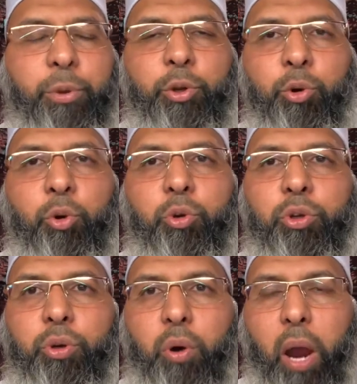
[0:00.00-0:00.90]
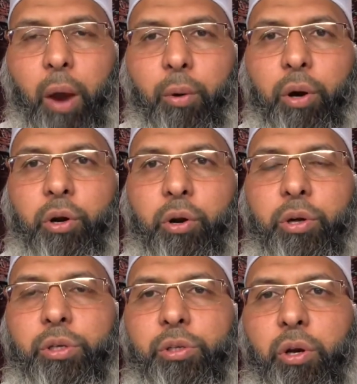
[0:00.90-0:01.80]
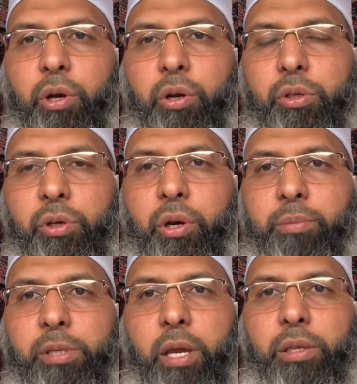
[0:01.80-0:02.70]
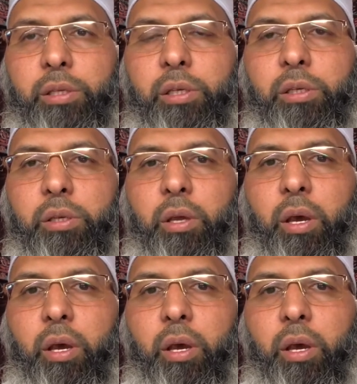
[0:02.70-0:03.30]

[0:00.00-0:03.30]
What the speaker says: due to our current circumstances,